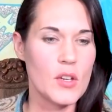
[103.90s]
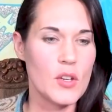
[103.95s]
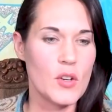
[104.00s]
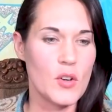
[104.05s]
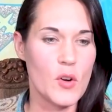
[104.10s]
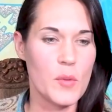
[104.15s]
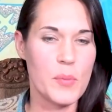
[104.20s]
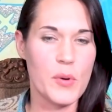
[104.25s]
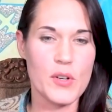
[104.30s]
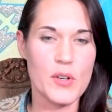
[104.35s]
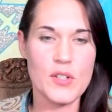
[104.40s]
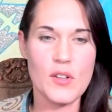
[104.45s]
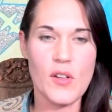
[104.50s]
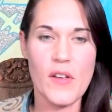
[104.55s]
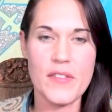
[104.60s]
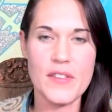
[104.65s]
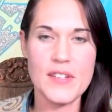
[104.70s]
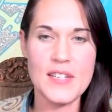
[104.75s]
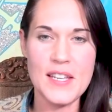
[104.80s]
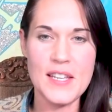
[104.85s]
your own
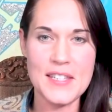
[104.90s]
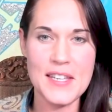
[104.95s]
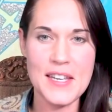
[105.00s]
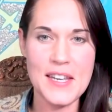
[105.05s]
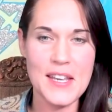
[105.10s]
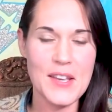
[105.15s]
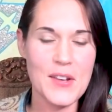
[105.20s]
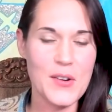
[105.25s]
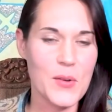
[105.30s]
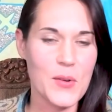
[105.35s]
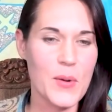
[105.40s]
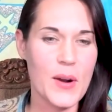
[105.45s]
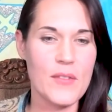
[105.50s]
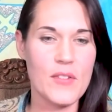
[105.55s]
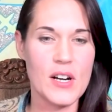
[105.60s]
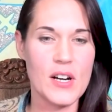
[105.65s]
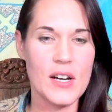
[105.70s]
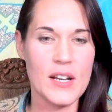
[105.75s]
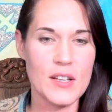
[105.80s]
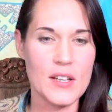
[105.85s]
personal authenticity or
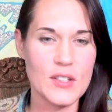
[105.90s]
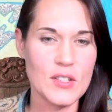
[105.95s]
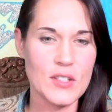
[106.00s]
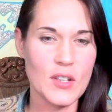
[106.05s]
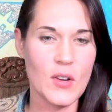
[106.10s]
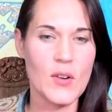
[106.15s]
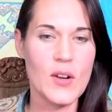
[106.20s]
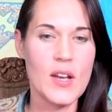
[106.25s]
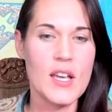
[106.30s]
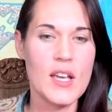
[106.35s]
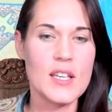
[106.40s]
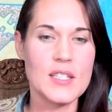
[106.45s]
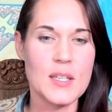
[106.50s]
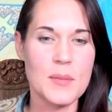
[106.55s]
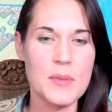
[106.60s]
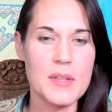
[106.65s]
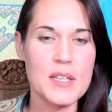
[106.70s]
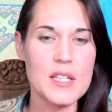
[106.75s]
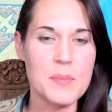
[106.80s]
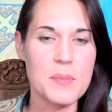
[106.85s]
whatever it is so
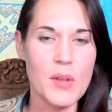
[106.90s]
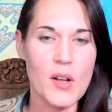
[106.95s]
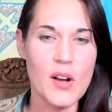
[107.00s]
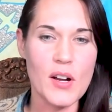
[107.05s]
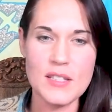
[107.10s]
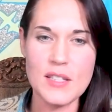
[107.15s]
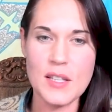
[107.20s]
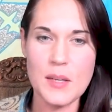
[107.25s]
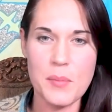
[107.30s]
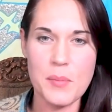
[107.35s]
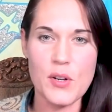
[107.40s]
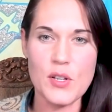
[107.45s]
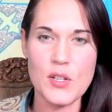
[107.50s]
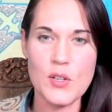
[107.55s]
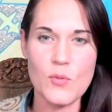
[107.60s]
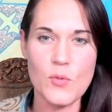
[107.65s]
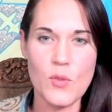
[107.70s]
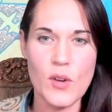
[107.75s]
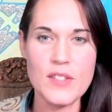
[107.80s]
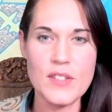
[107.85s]
some of these blocks that a
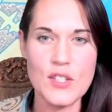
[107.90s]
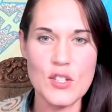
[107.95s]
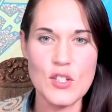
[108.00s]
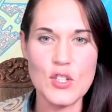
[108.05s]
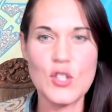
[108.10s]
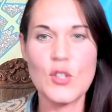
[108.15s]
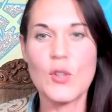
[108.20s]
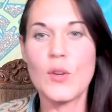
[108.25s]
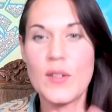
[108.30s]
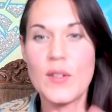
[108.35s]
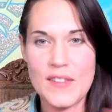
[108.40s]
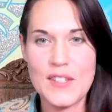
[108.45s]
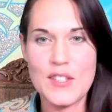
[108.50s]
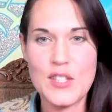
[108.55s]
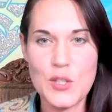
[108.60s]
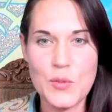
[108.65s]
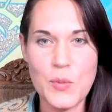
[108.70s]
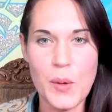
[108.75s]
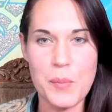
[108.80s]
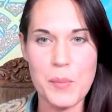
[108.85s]
person runs into and
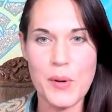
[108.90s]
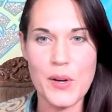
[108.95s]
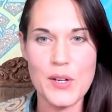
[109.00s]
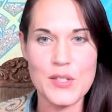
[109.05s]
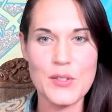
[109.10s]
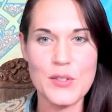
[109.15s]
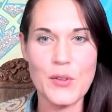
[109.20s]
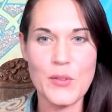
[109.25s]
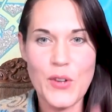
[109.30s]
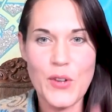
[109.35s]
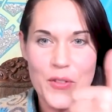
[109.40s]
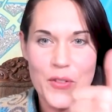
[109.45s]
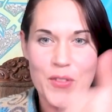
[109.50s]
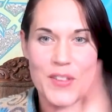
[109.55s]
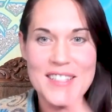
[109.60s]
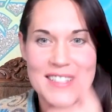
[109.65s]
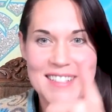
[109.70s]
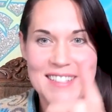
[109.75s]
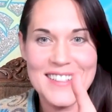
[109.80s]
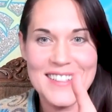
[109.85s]
this is where personal growth
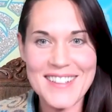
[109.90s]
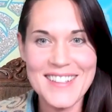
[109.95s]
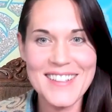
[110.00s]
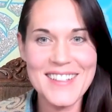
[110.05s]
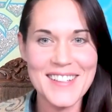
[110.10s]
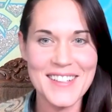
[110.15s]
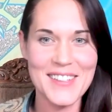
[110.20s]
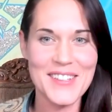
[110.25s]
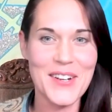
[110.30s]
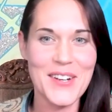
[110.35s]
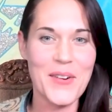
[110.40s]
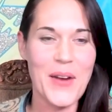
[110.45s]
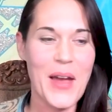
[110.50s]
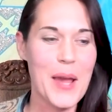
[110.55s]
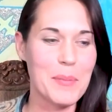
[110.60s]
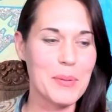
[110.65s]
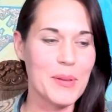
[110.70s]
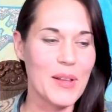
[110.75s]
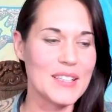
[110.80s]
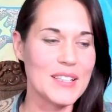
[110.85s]
is you know
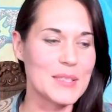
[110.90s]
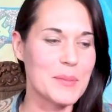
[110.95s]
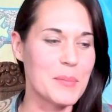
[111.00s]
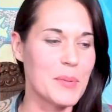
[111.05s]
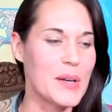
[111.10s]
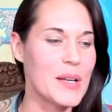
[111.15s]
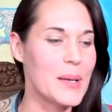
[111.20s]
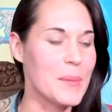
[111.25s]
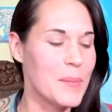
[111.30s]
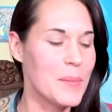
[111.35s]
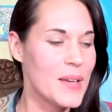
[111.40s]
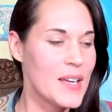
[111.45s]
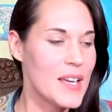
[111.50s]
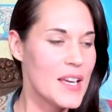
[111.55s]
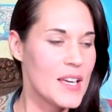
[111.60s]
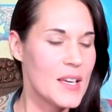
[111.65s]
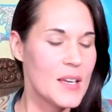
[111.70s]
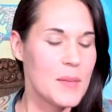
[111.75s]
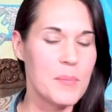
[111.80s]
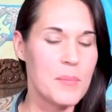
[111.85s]
a plus supreme
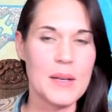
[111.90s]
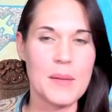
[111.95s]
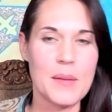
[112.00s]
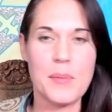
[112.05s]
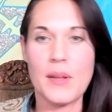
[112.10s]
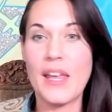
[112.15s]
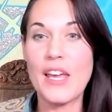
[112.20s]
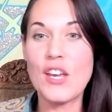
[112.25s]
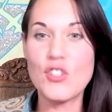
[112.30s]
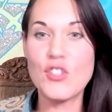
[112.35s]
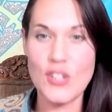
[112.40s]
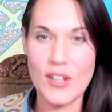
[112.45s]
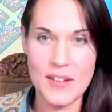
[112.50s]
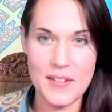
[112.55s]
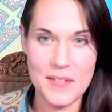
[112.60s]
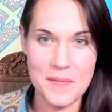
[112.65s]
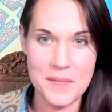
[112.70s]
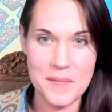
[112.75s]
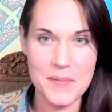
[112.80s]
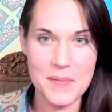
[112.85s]

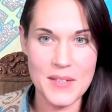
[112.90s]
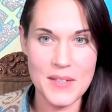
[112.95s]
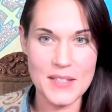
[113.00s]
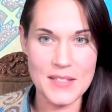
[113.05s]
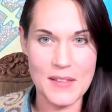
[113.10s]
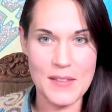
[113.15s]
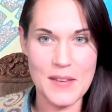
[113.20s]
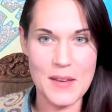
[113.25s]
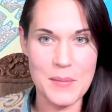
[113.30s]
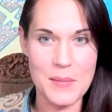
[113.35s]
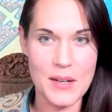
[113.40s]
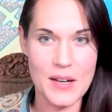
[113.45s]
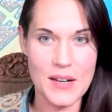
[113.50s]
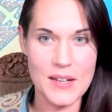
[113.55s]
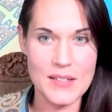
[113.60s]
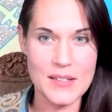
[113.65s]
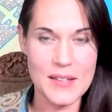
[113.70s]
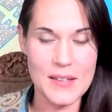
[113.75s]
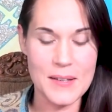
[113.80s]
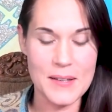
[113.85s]
manipulation is a theme that
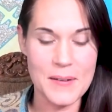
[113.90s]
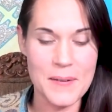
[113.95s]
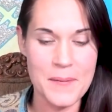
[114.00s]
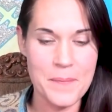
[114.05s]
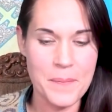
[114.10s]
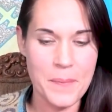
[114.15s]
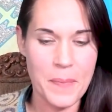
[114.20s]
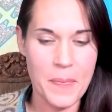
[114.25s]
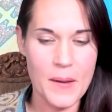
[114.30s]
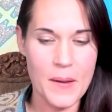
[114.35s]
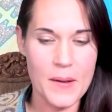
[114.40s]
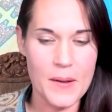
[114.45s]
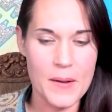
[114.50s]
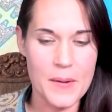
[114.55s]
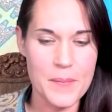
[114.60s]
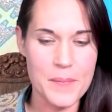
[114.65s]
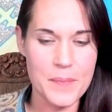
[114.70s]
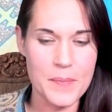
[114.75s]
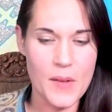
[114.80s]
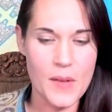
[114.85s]
i see
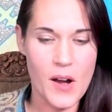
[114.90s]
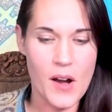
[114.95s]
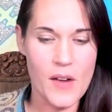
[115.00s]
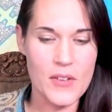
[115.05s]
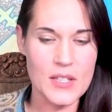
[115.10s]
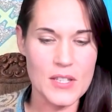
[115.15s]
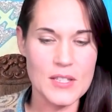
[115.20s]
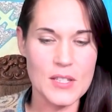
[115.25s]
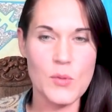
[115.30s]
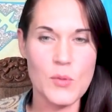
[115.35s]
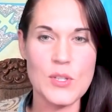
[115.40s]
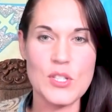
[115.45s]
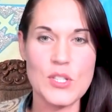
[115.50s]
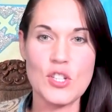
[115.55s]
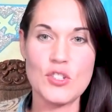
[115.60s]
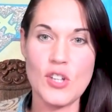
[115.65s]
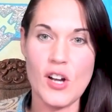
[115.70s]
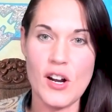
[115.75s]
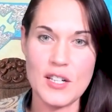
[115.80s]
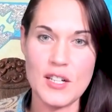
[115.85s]
um, obviously we
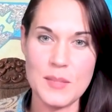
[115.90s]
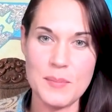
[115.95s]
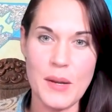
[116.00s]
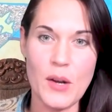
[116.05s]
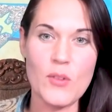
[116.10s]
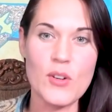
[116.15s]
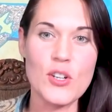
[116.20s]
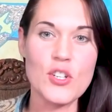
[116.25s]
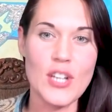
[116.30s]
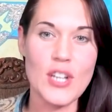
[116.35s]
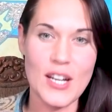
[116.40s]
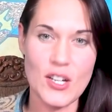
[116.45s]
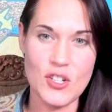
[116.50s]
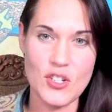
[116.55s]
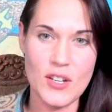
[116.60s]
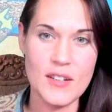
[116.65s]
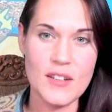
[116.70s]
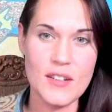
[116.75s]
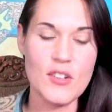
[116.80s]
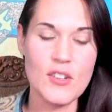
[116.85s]
just talked about
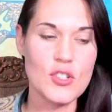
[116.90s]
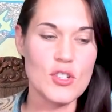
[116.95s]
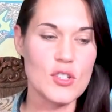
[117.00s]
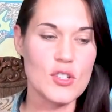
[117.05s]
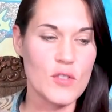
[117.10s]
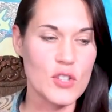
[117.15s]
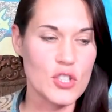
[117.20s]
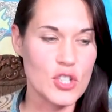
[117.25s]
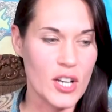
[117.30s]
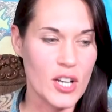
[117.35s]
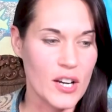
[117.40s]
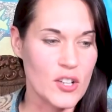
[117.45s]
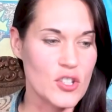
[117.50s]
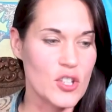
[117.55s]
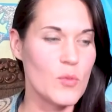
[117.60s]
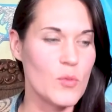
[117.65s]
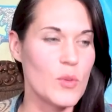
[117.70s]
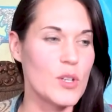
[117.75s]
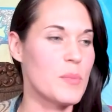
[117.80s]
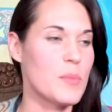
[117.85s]
rejection issues of
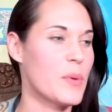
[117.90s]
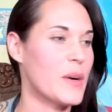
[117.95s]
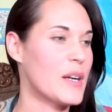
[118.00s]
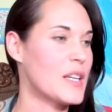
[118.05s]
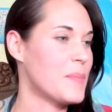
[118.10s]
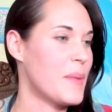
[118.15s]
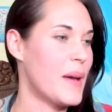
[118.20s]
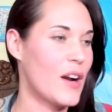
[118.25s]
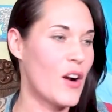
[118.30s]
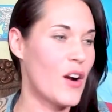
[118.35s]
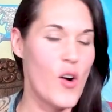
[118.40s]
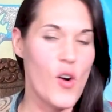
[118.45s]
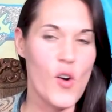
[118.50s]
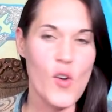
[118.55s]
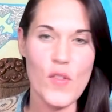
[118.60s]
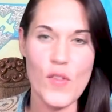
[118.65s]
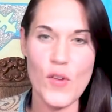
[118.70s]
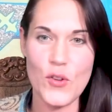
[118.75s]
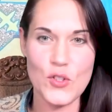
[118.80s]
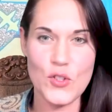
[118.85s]
rejection which brings back
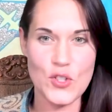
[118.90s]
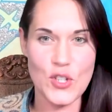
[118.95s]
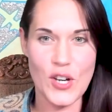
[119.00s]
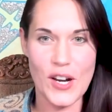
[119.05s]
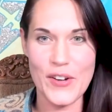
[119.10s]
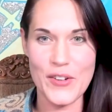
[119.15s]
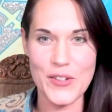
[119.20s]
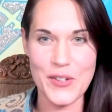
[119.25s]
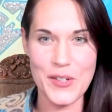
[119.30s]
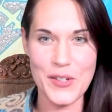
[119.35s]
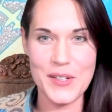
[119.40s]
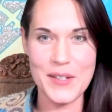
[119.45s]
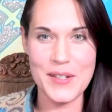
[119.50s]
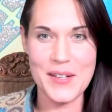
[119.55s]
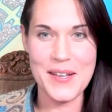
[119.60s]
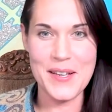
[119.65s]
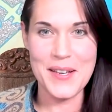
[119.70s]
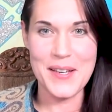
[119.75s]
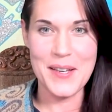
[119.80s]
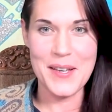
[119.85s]
all those childhood